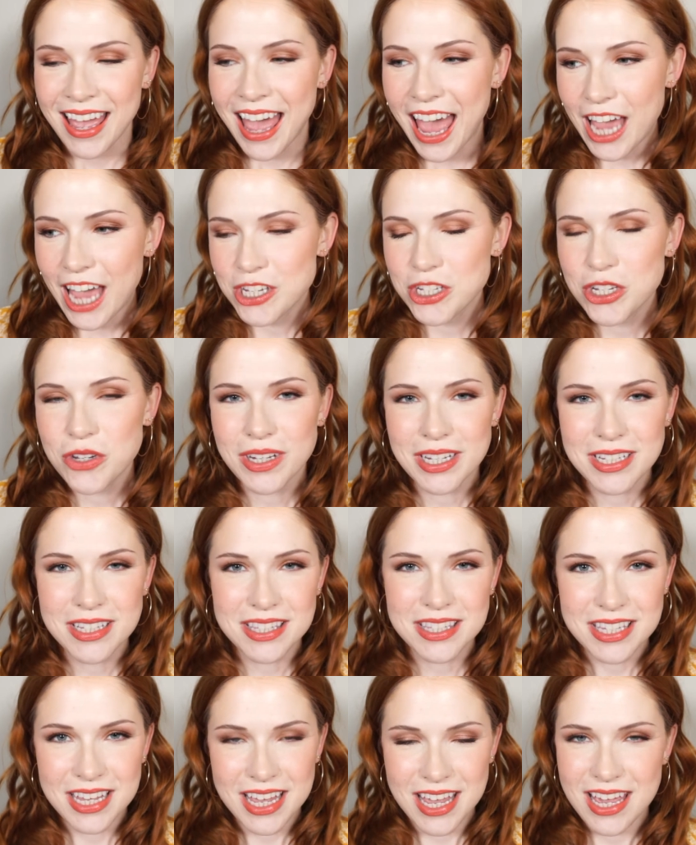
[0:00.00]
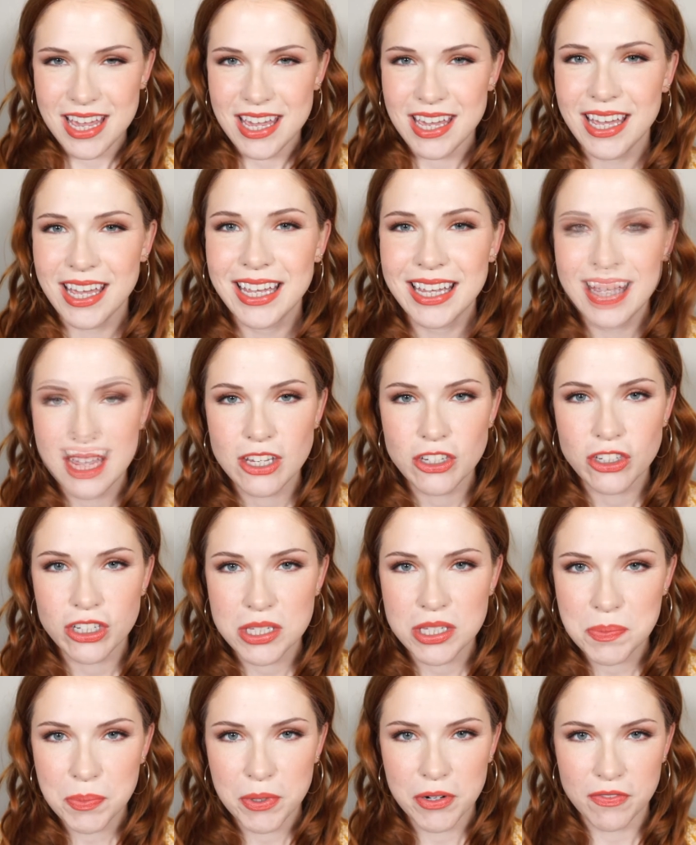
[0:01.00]
As you can see, it
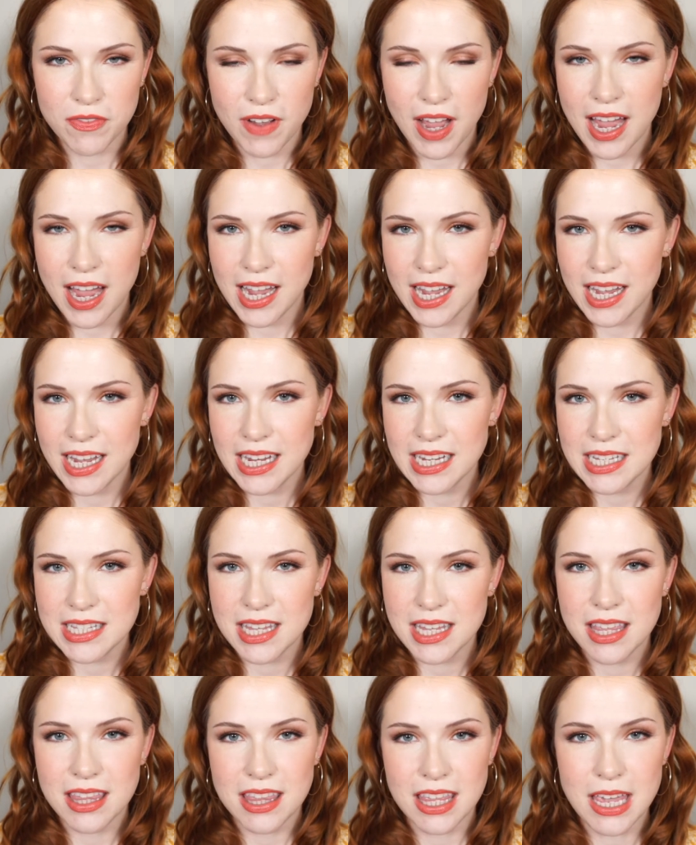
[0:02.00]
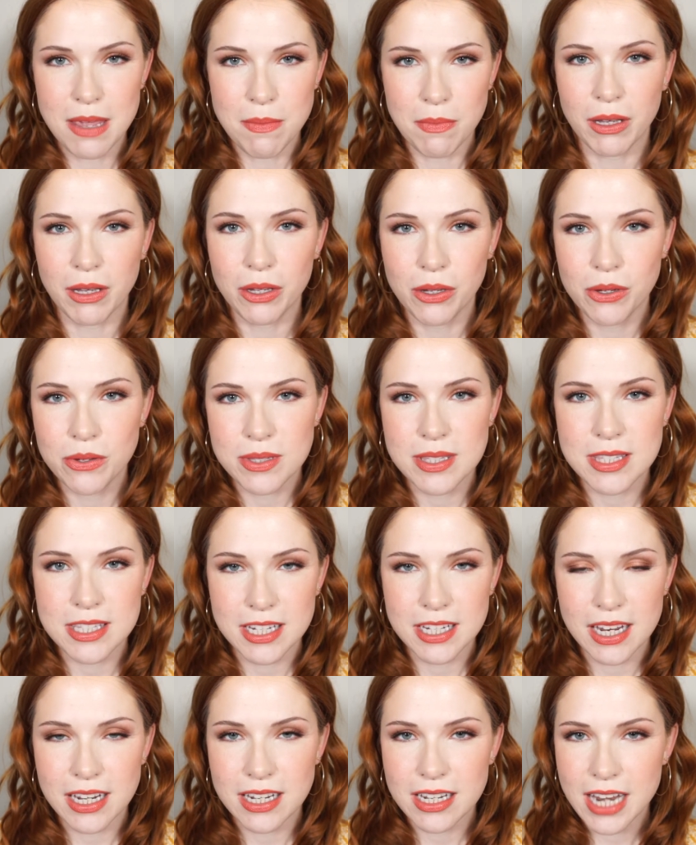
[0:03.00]
just provides the
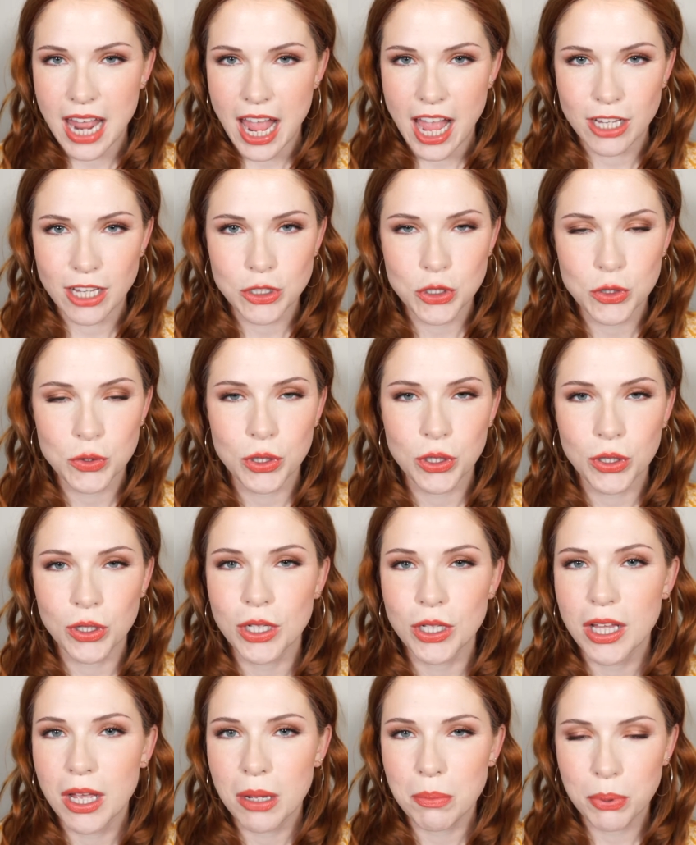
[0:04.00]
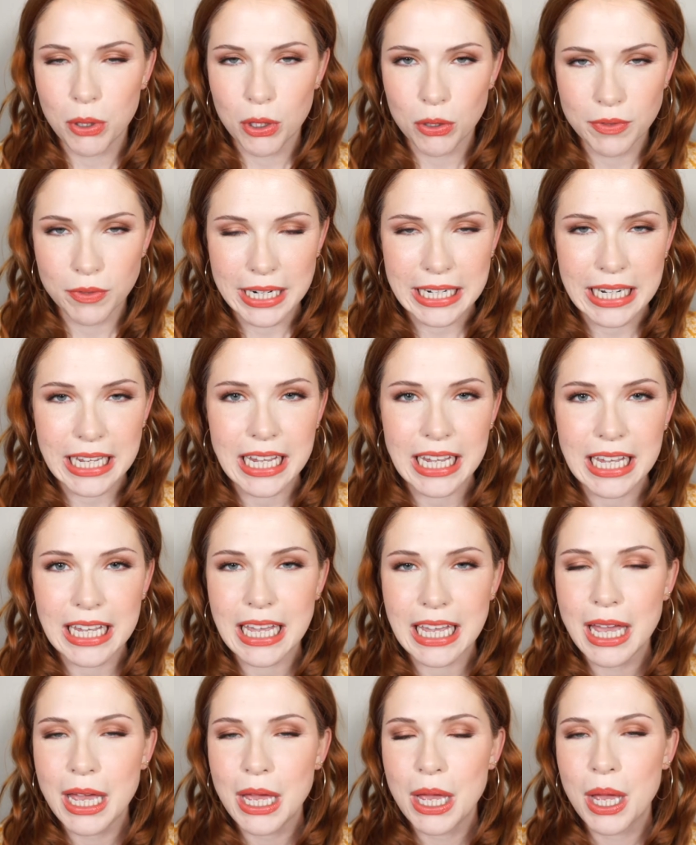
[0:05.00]
most natural,
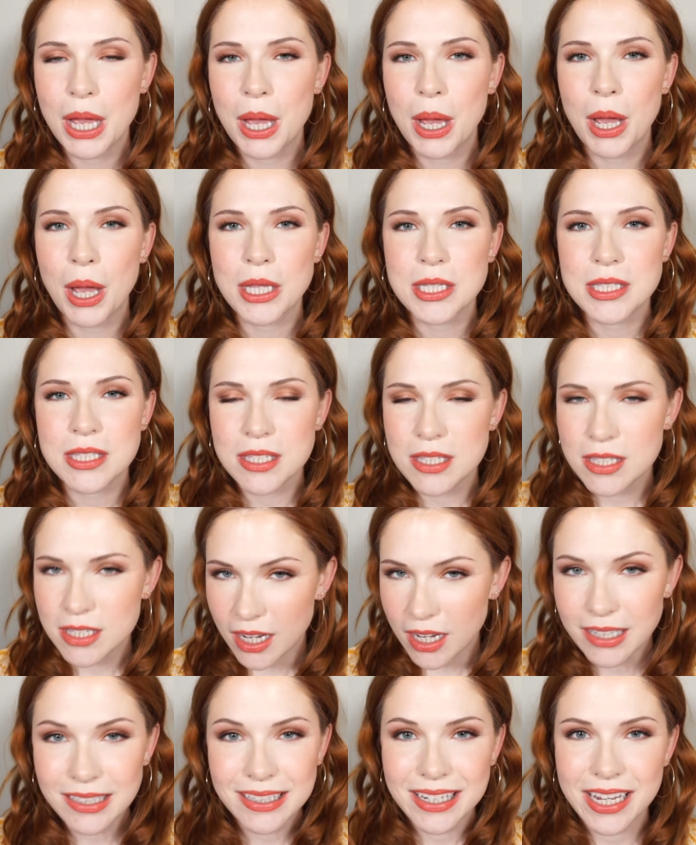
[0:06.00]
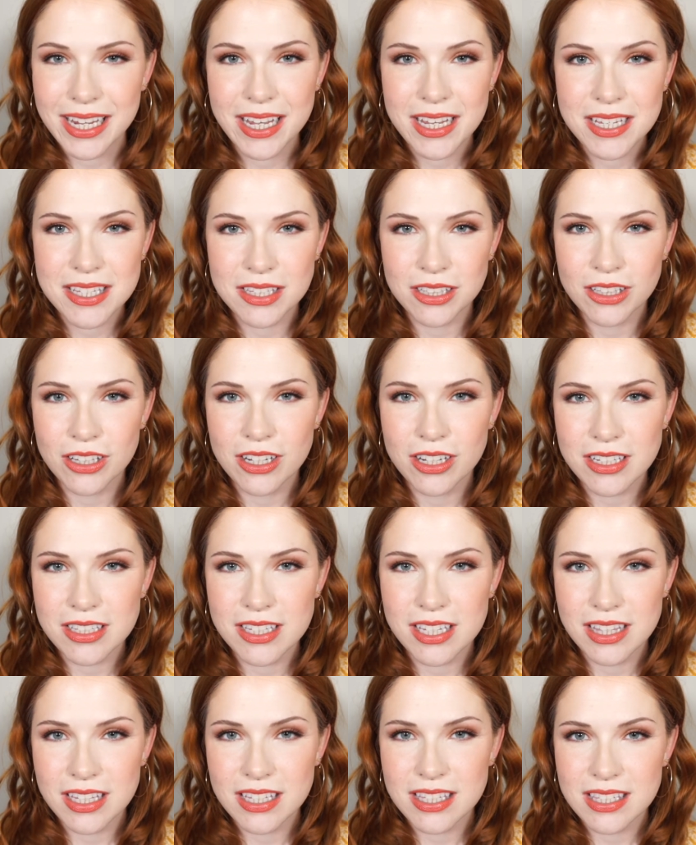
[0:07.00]
pretty, sun-kissed look
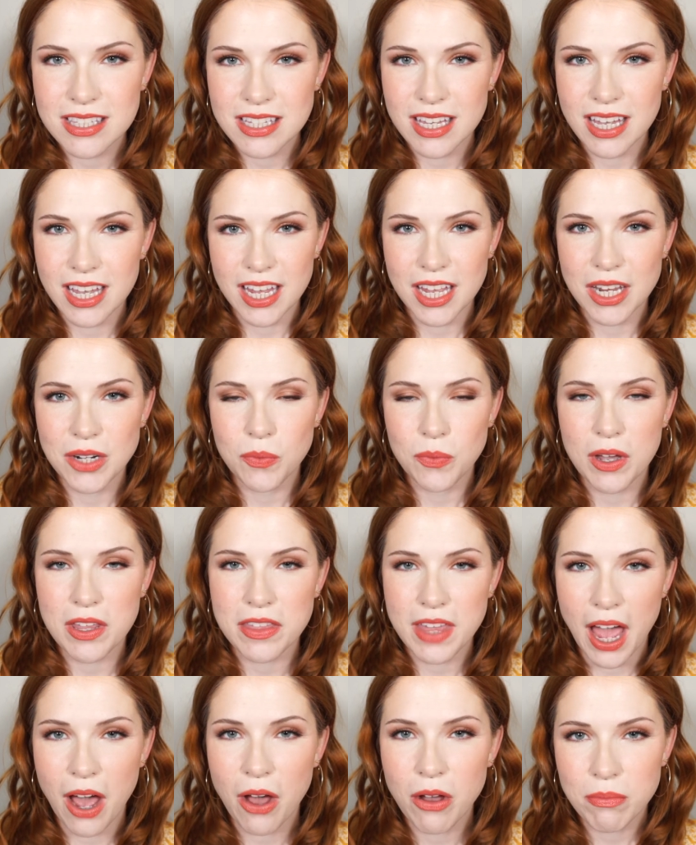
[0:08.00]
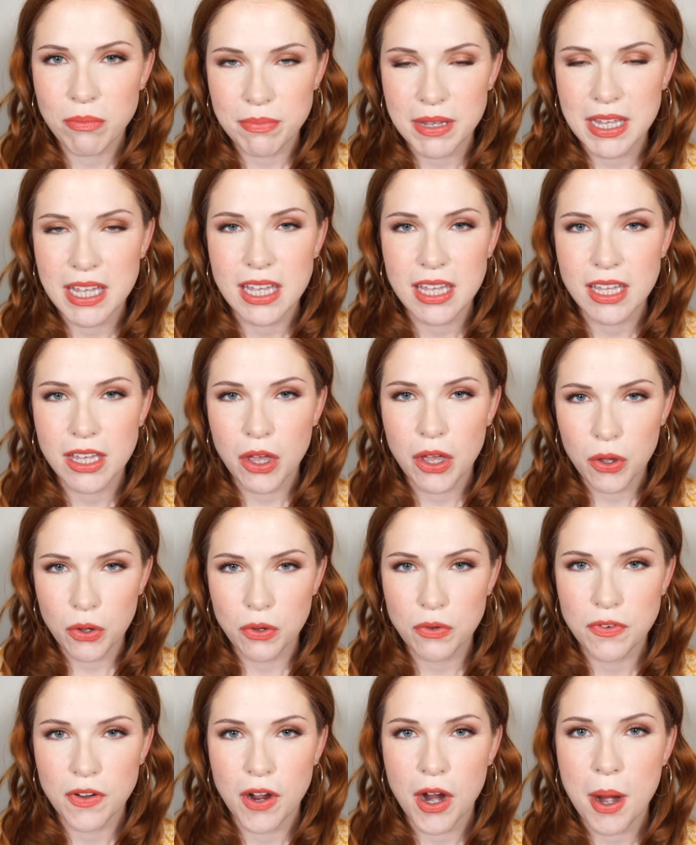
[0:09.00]
to the skin without being
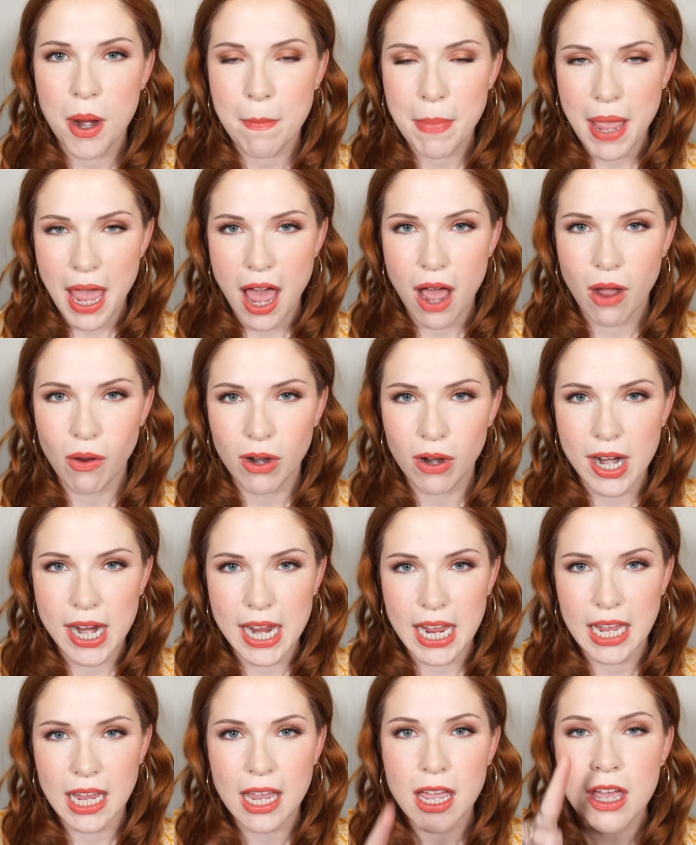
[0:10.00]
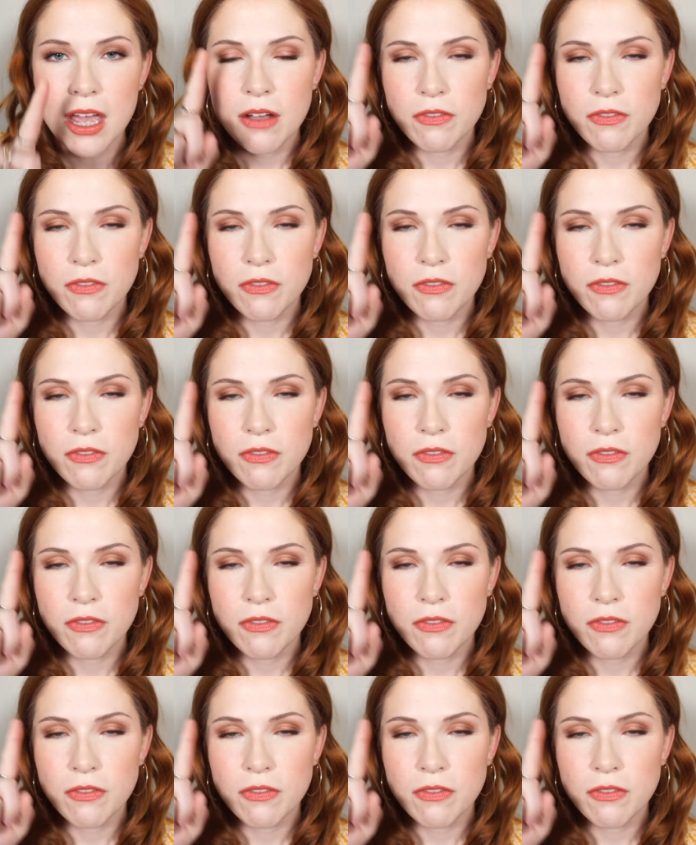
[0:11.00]
overpowering.